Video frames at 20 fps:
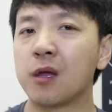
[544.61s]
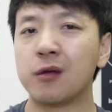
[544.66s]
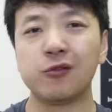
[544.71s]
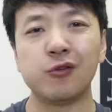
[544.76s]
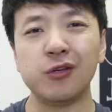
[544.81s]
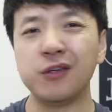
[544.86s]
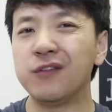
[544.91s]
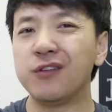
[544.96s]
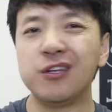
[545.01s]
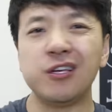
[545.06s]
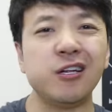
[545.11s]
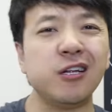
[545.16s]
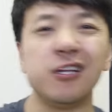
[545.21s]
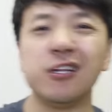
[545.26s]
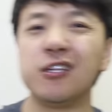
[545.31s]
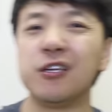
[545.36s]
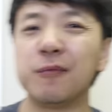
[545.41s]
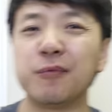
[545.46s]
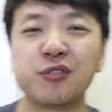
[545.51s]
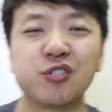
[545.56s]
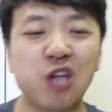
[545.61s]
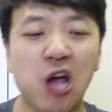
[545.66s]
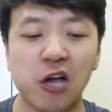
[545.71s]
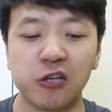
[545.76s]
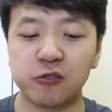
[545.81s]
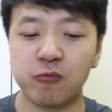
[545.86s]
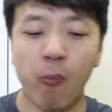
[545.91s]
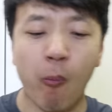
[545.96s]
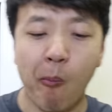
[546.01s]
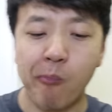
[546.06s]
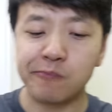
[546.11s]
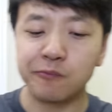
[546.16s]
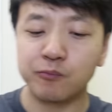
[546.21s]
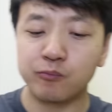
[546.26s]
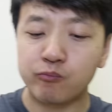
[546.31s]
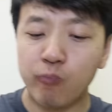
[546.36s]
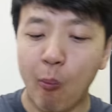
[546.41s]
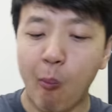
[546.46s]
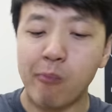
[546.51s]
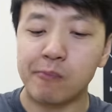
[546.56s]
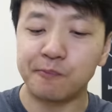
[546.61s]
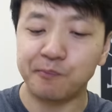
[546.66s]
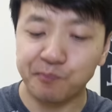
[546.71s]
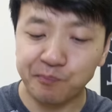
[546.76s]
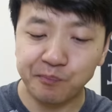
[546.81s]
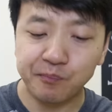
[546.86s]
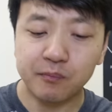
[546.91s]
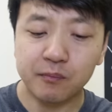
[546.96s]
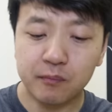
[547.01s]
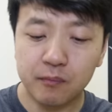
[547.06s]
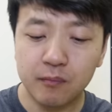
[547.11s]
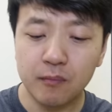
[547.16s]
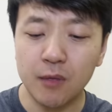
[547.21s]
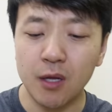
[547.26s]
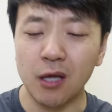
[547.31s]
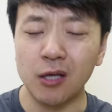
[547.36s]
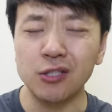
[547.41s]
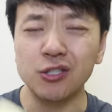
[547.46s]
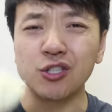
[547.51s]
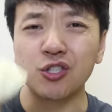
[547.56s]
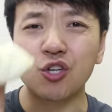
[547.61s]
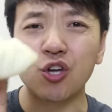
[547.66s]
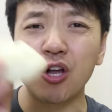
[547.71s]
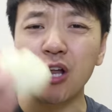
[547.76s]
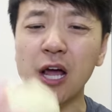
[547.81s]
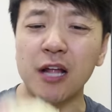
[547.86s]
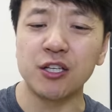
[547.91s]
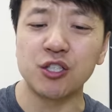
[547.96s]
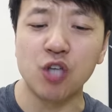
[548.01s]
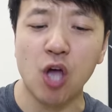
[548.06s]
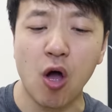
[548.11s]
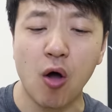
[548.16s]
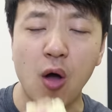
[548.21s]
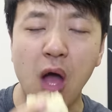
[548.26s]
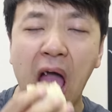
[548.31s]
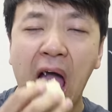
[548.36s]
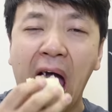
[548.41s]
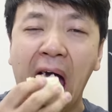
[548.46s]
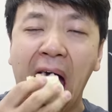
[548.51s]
Don't even need any dipping sauce. This is good on its own.